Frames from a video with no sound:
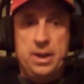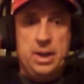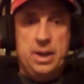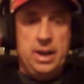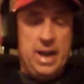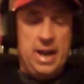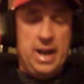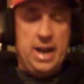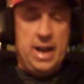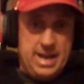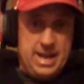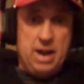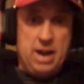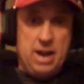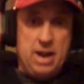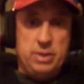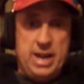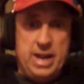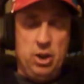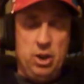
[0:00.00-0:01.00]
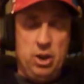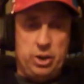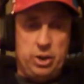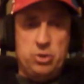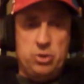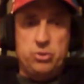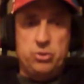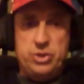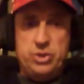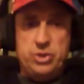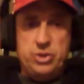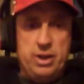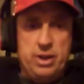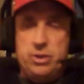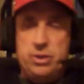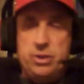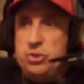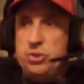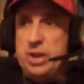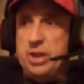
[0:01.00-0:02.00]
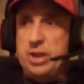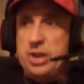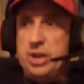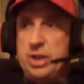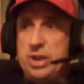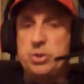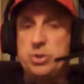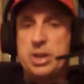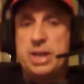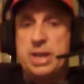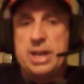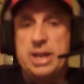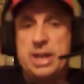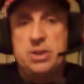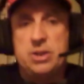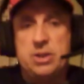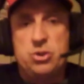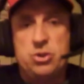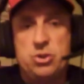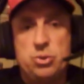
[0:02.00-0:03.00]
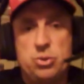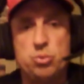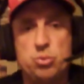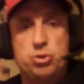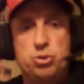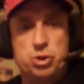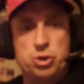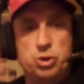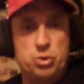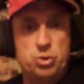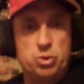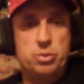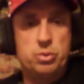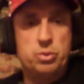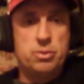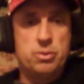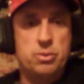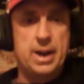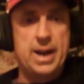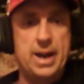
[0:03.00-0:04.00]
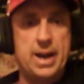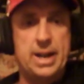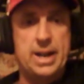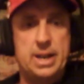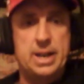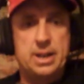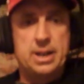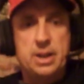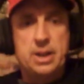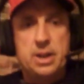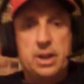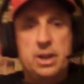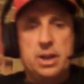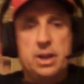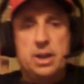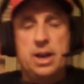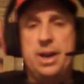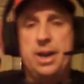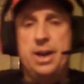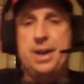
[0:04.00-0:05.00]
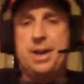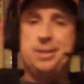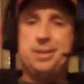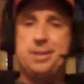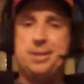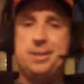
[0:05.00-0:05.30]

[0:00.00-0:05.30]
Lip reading: and now look at your scenario, Shayne, where you get into June, right? And, all